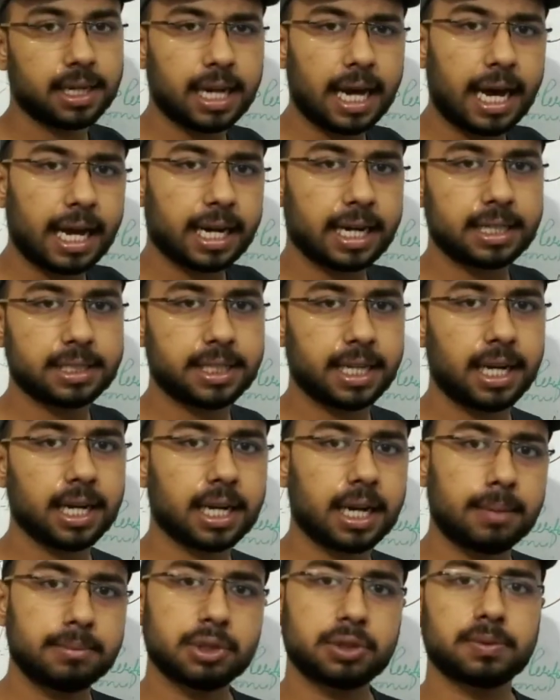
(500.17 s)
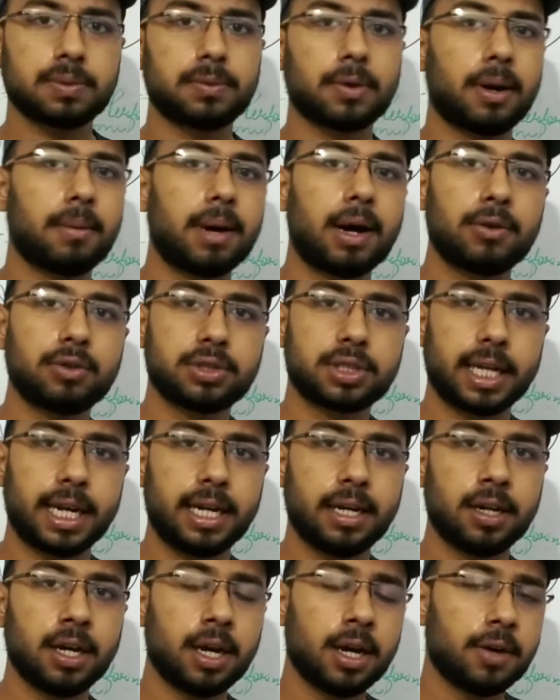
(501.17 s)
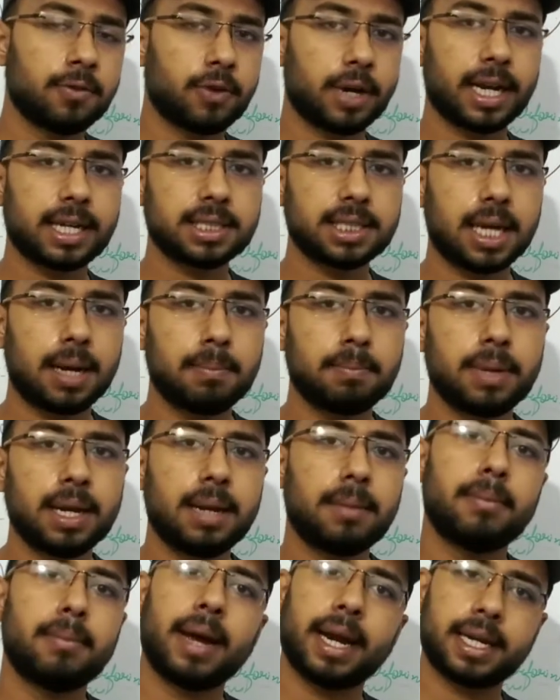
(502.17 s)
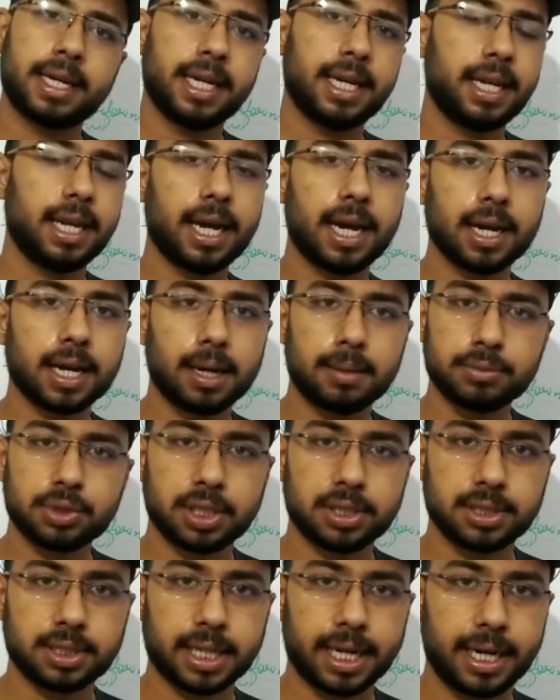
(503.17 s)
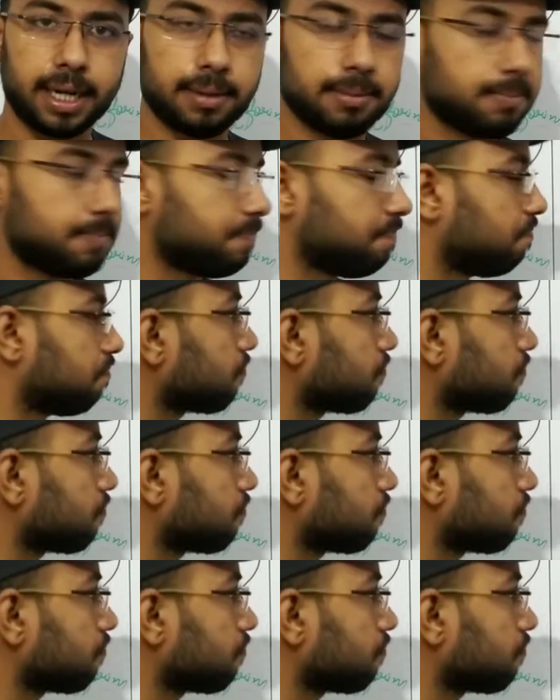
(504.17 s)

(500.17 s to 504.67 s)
the target cell, comes from outside, for example a bacteria comes inside,